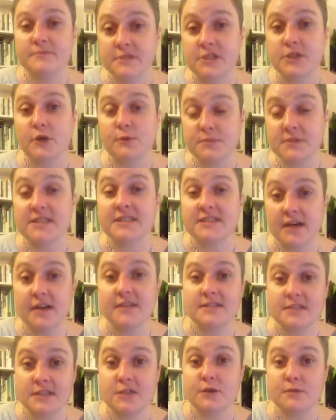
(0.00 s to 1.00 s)
stopped and
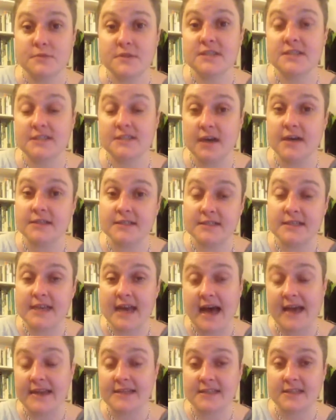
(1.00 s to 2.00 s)
started and
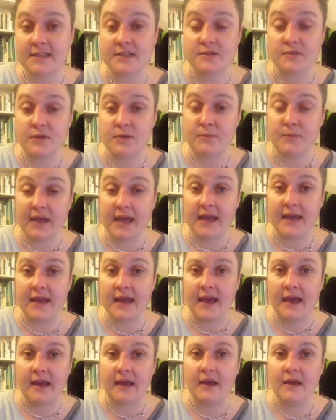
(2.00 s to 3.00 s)
had a stuttery
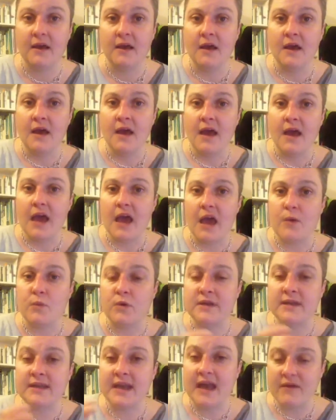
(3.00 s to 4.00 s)
beginning, it
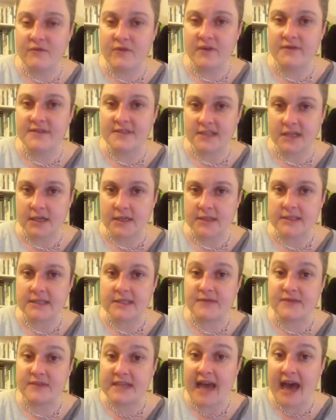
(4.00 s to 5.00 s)
would never have started
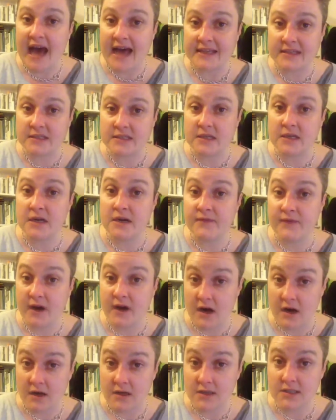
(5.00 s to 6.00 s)
if she hadn't have
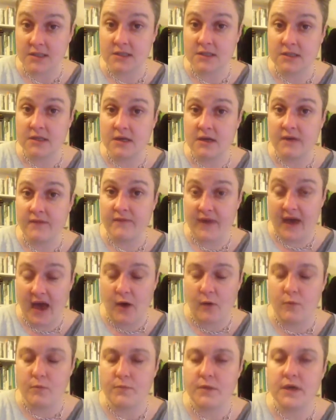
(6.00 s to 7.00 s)
asked for
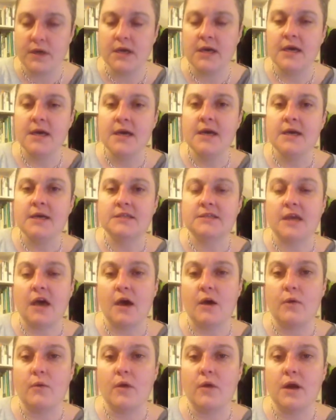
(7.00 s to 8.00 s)
help.
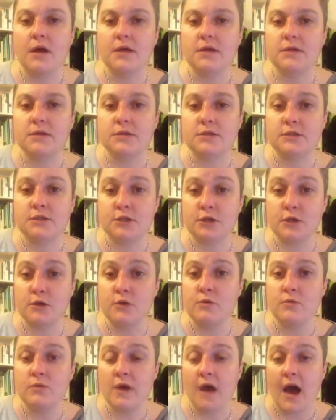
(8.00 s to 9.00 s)
So
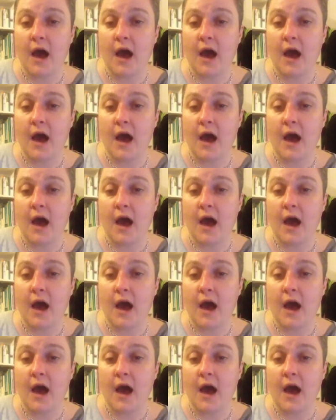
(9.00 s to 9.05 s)
do